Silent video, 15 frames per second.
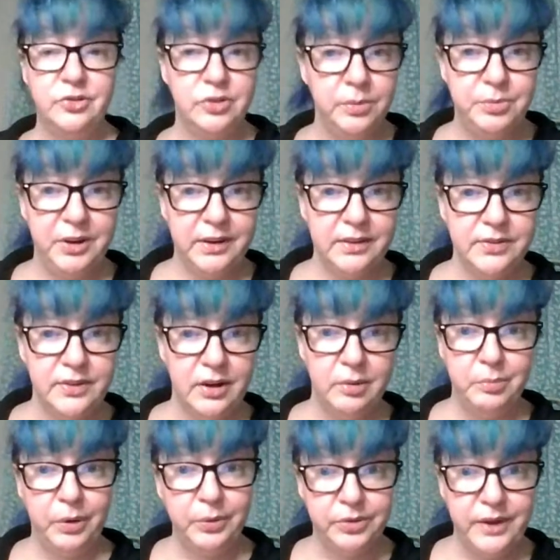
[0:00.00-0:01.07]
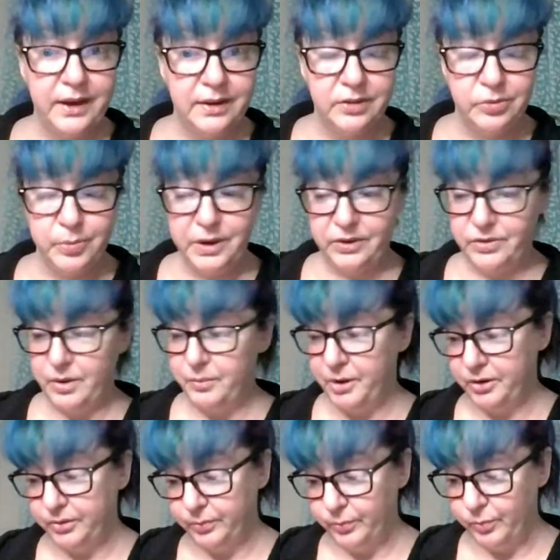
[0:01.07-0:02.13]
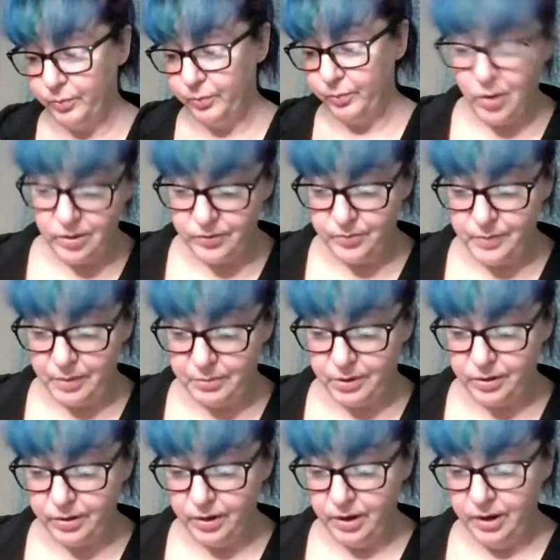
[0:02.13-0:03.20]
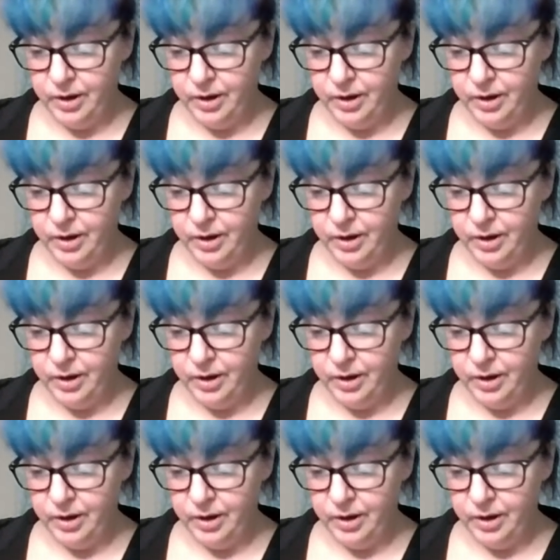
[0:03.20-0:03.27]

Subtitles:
cheap tickets on both days because I'm a rewards member